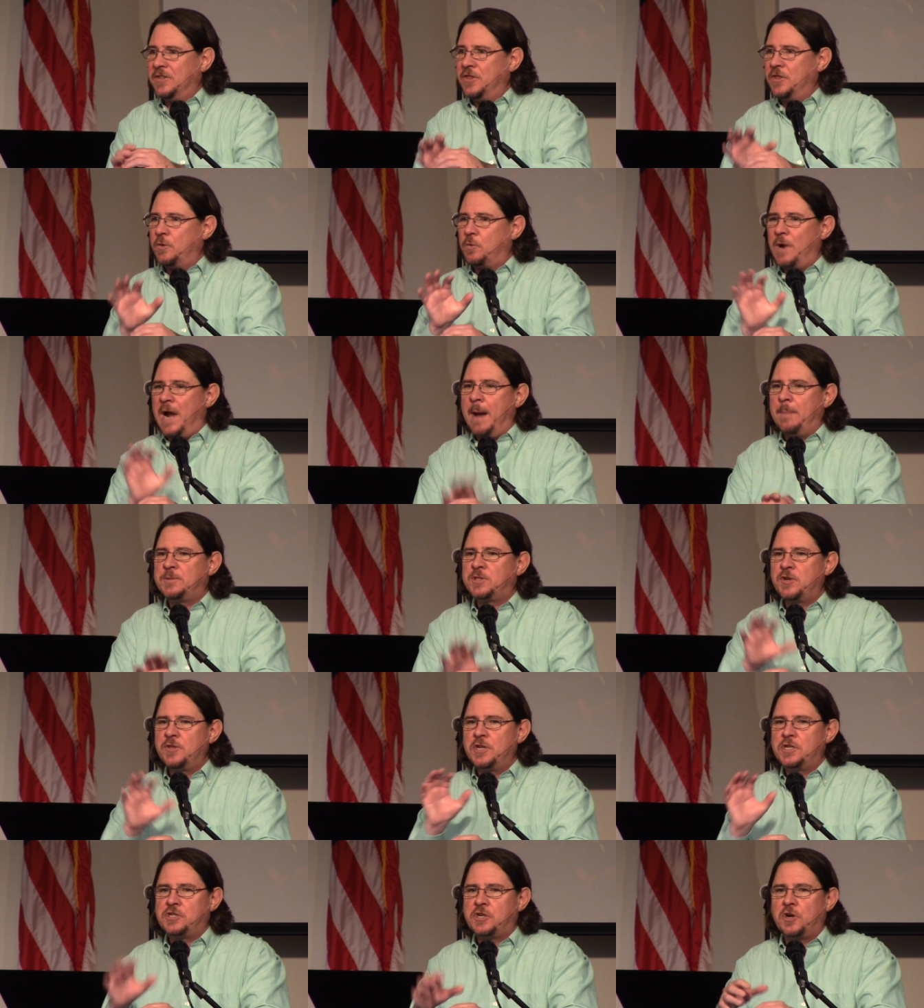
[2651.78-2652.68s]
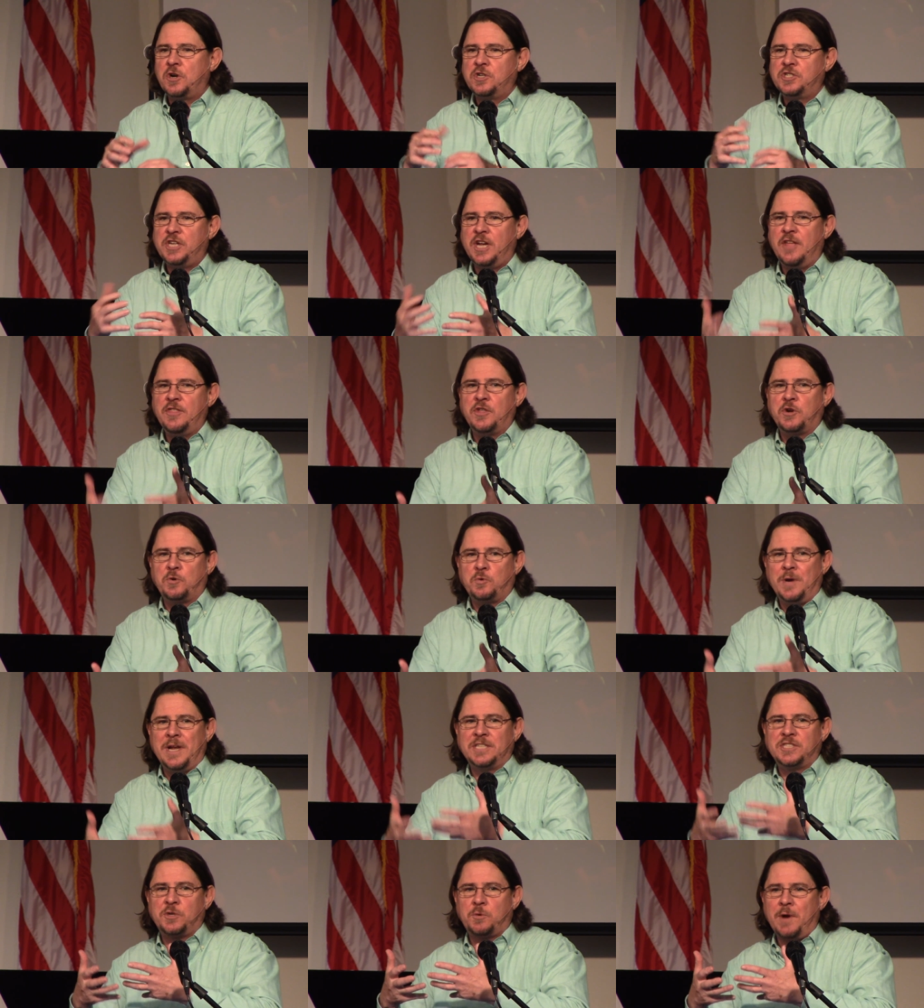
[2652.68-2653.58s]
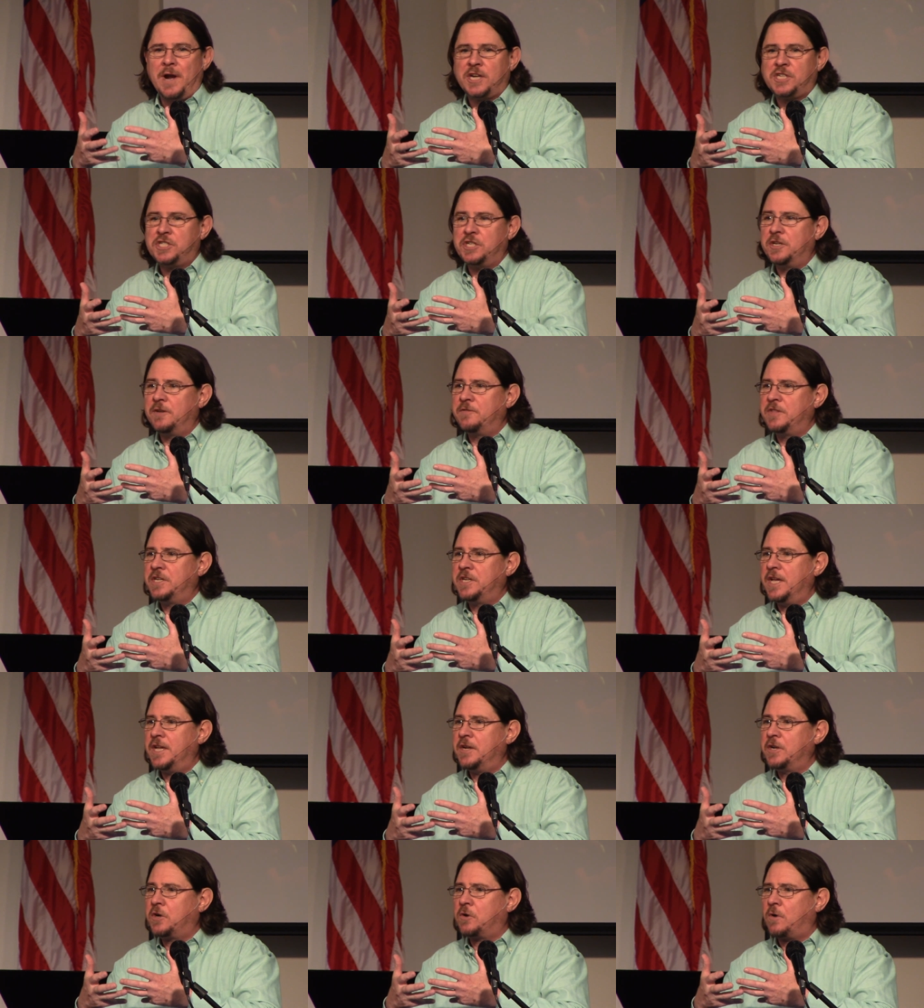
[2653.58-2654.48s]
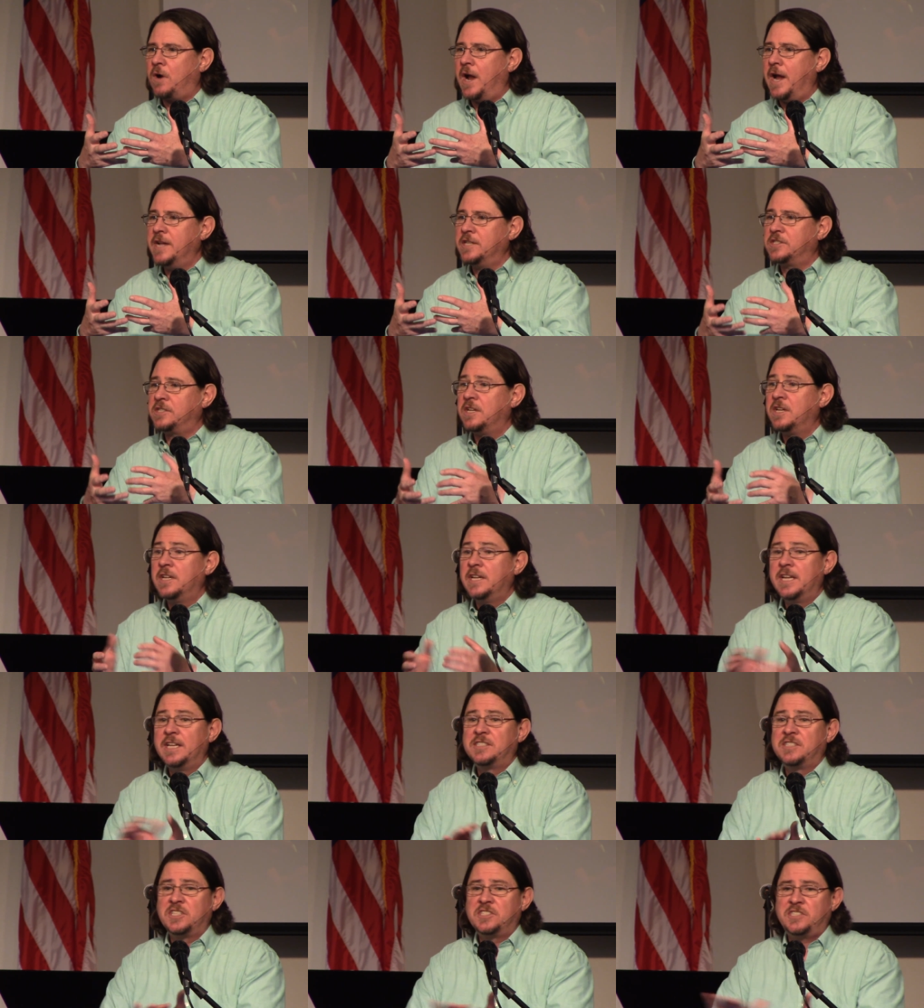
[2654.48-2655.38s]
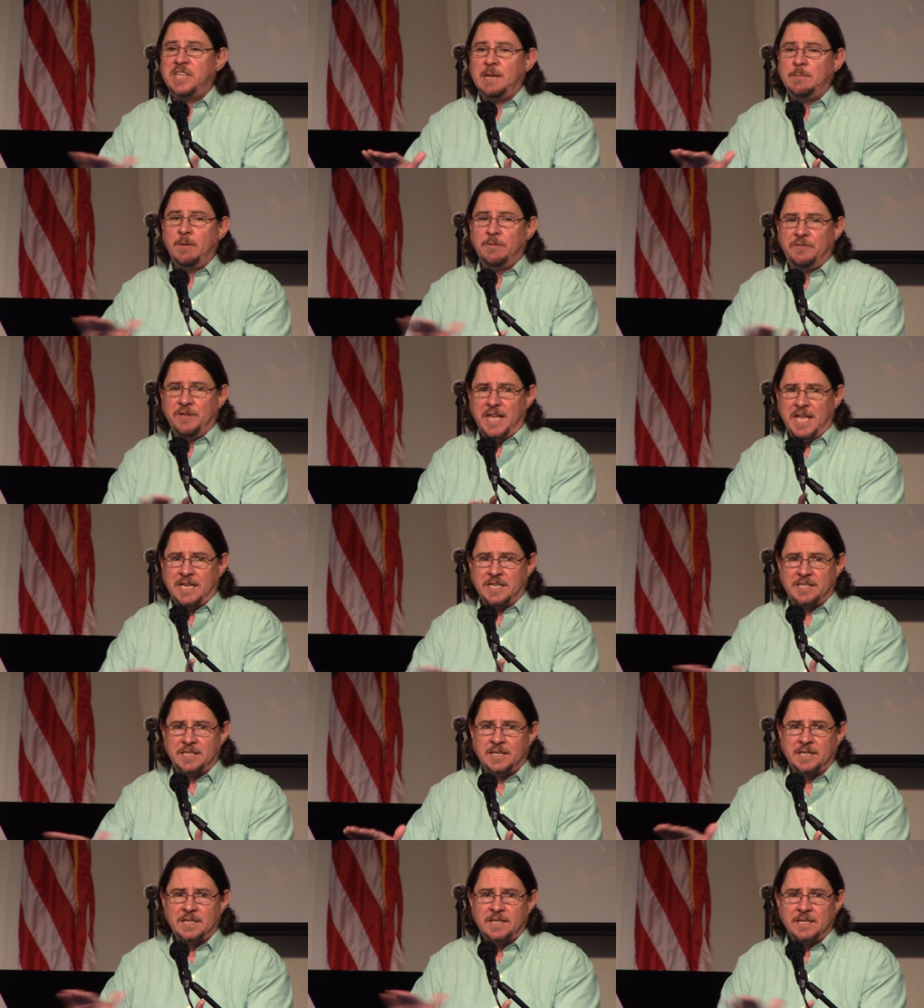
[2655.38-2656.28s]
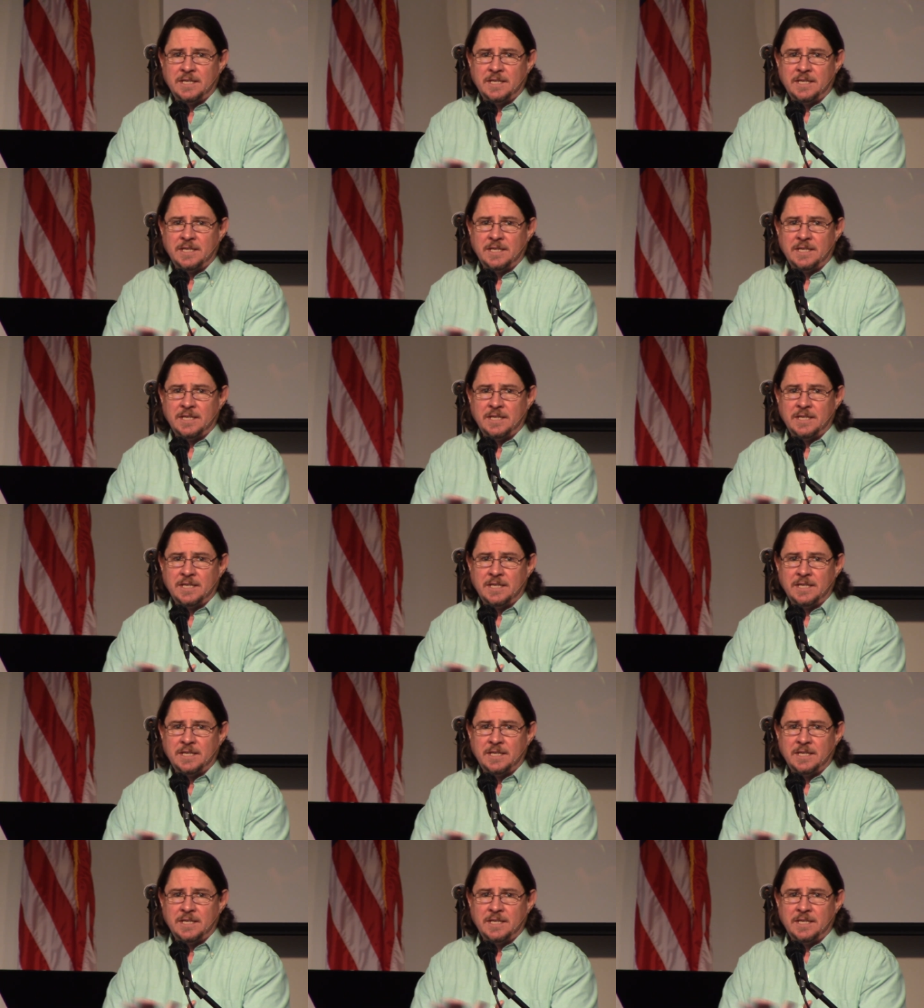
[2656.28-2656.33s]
The rapture of the church and the resurrection of the dead in Christ is the same event.